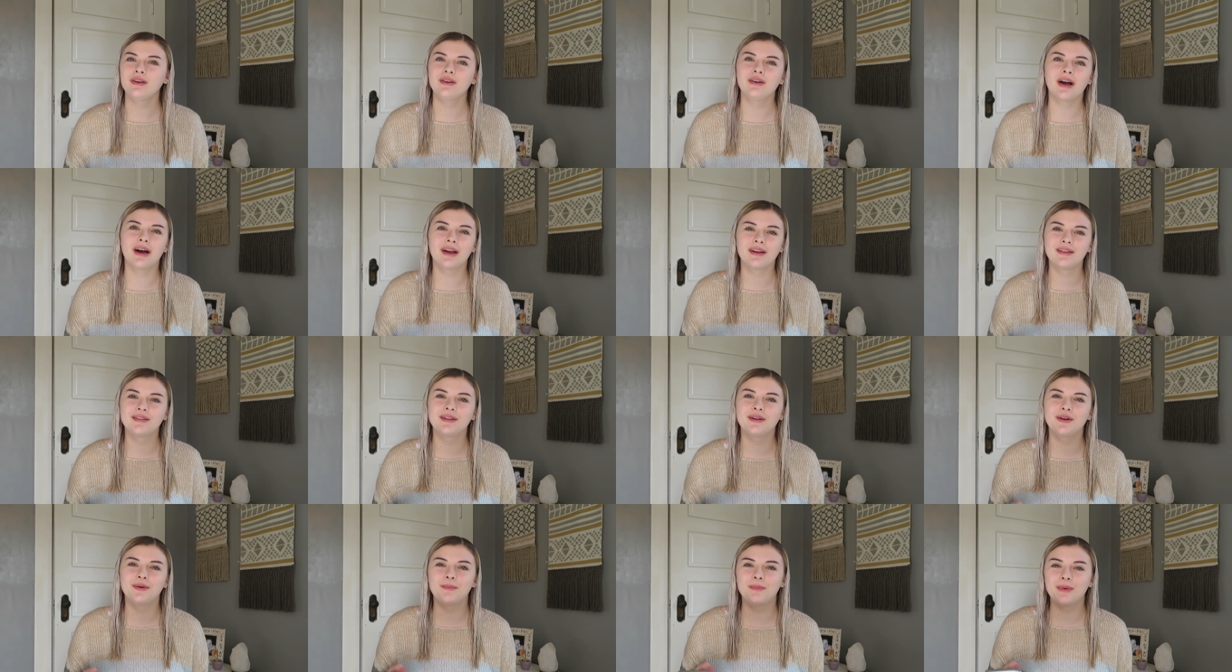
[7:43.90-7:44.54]
got
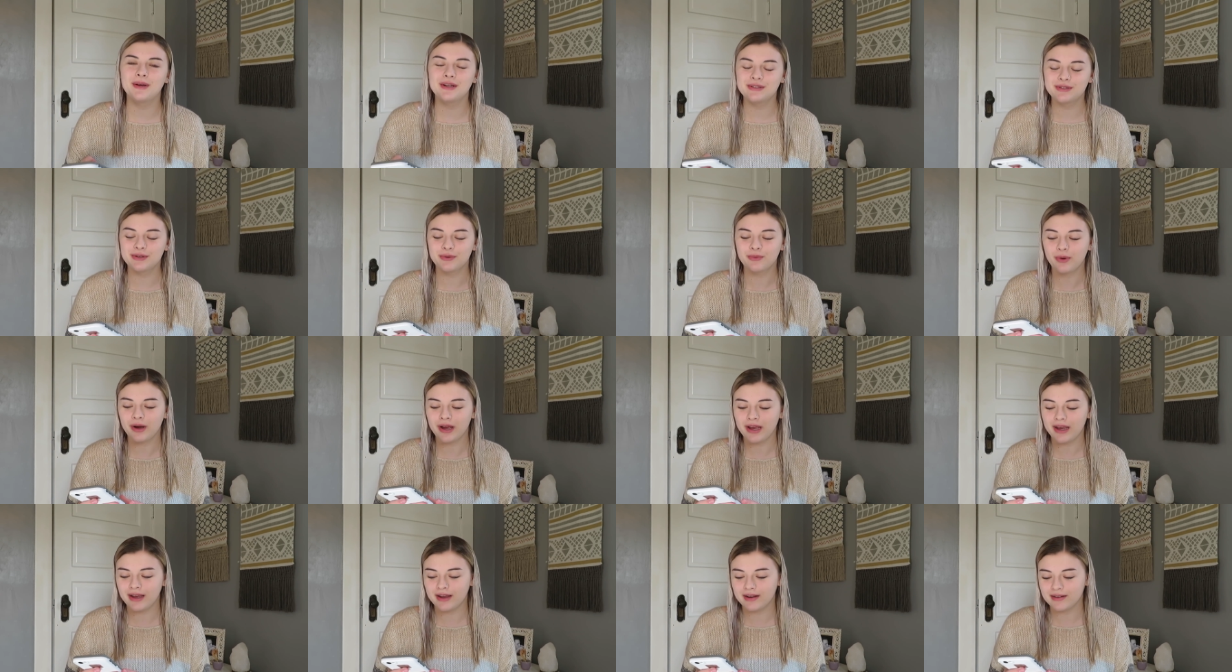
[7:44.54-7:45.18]
a little bit to
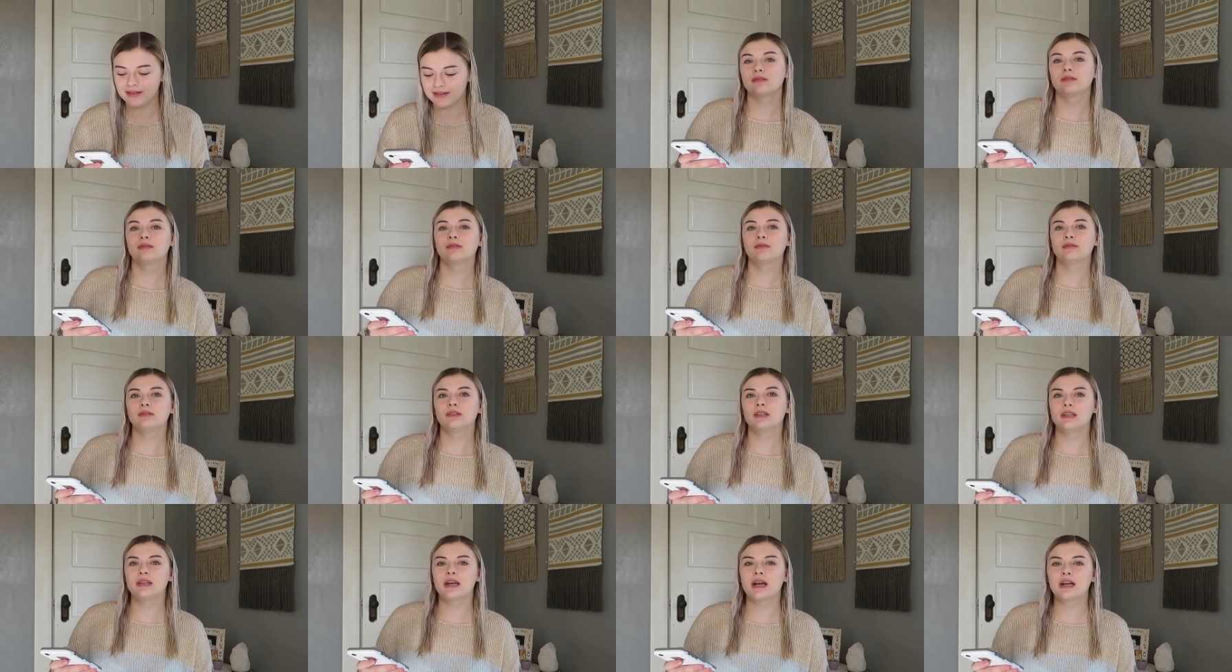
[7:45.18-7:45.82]
wait.
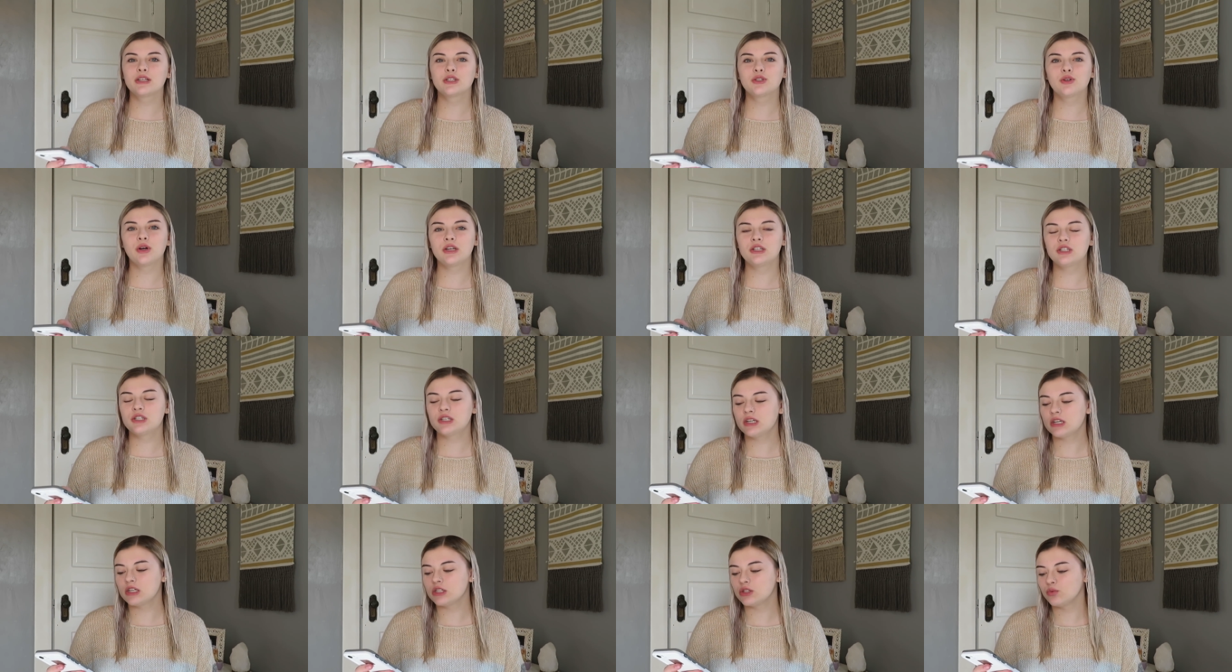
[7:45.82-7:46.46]
The next
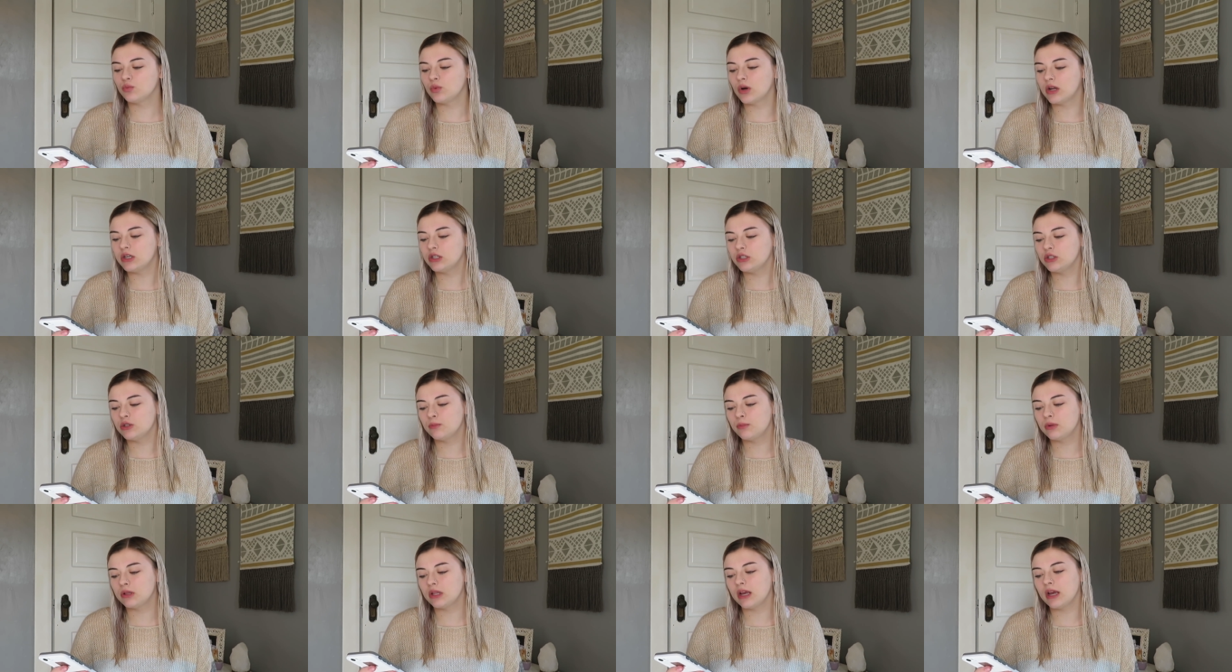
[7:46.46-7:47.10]
question is, when do
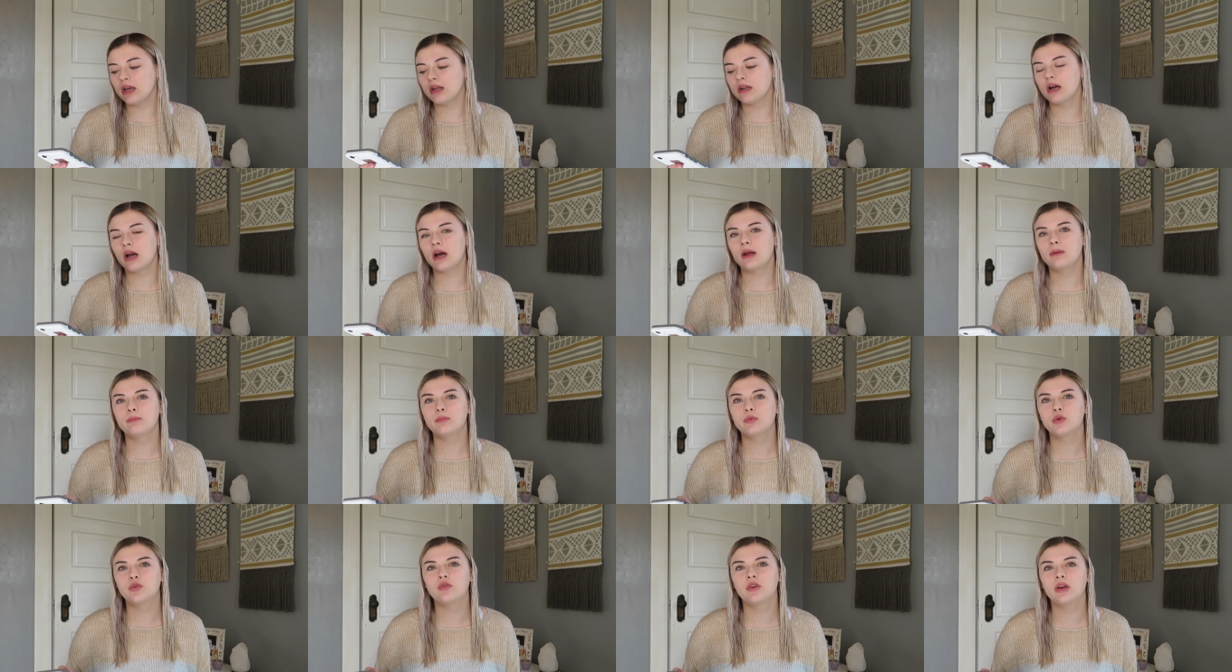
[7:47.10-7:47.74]
you plan
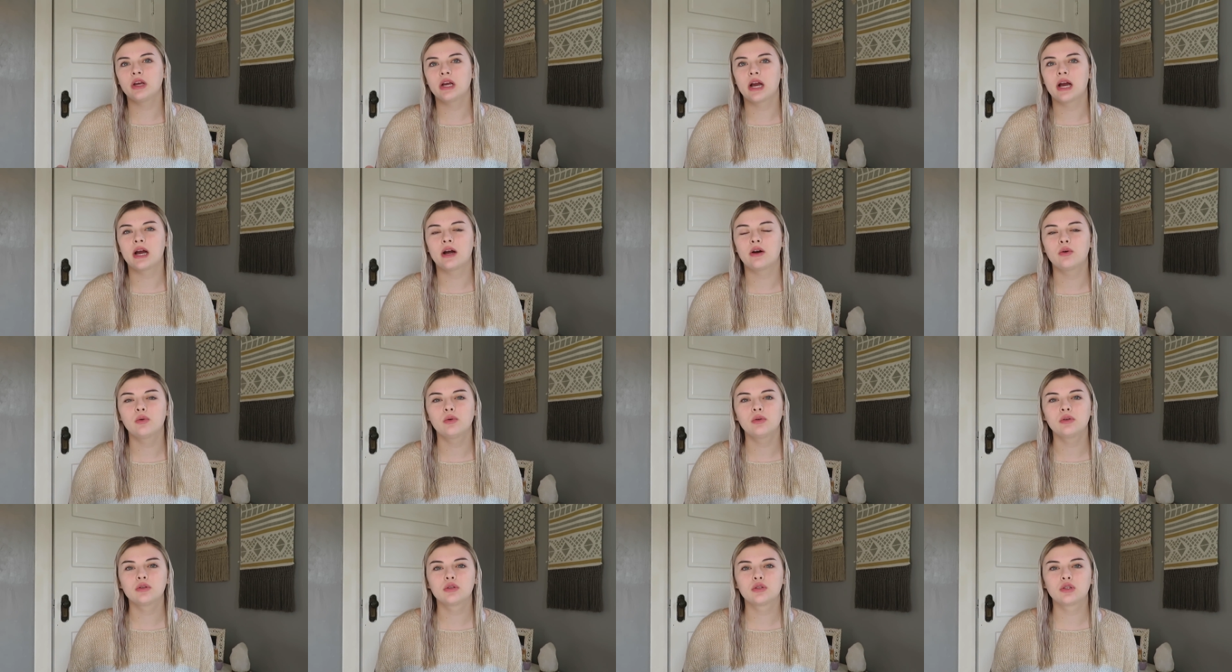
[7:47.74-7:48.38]
on moving
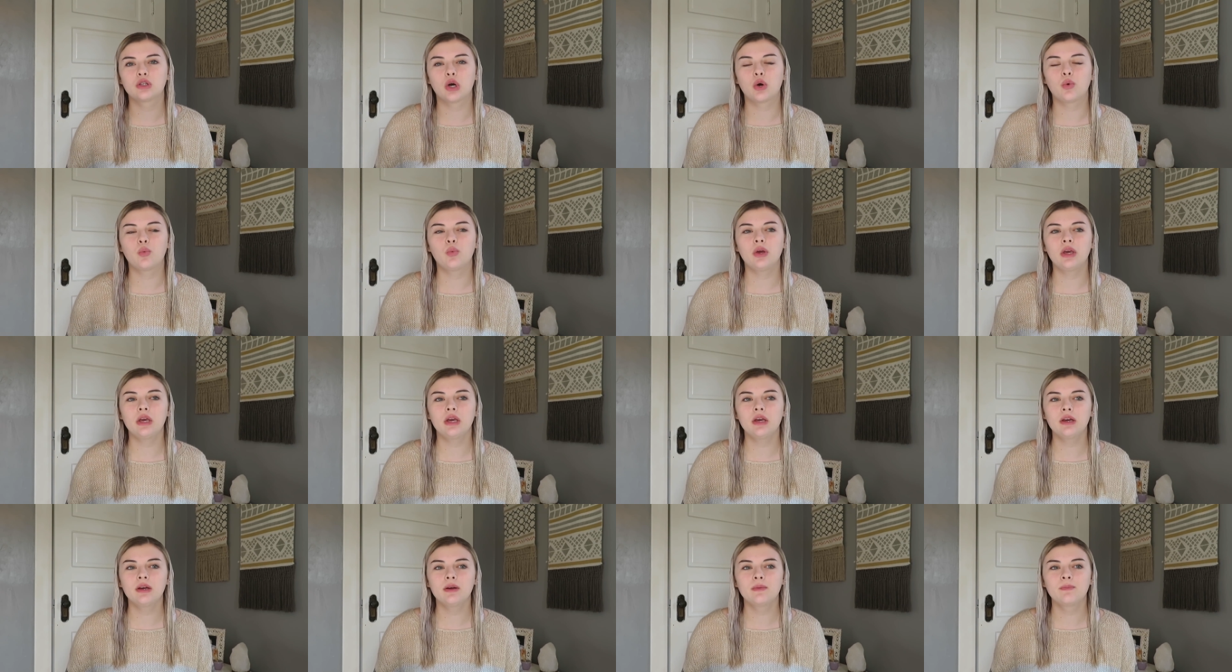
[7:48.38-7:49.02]
out? So
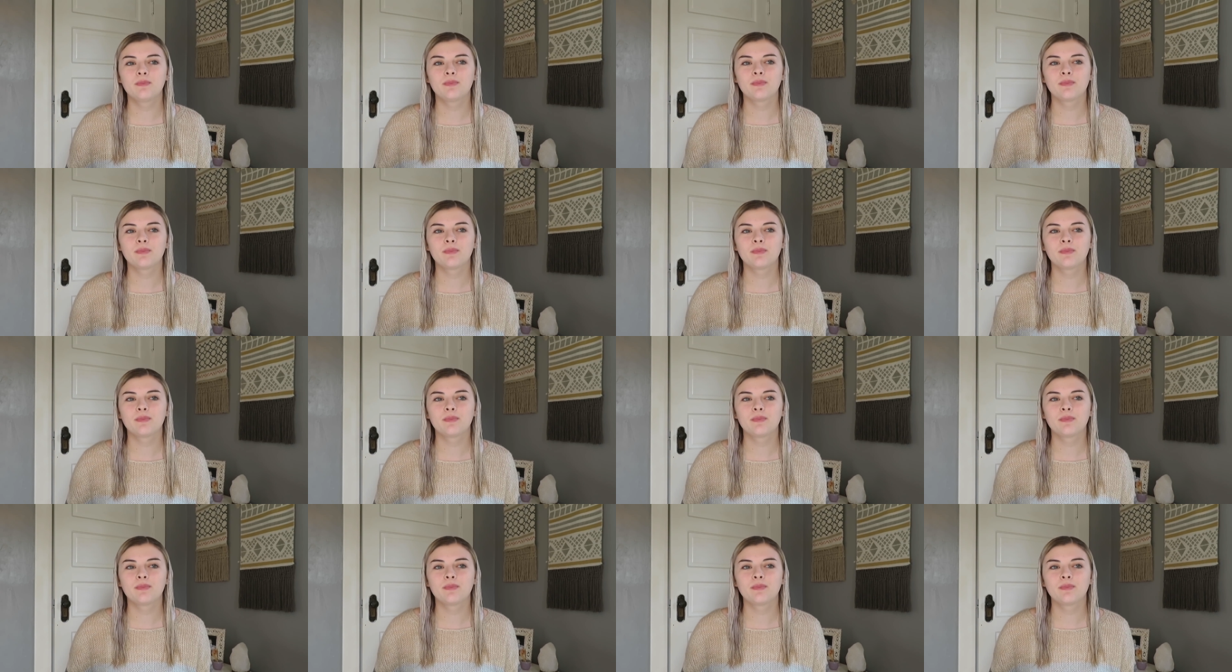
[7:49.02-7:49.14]
we,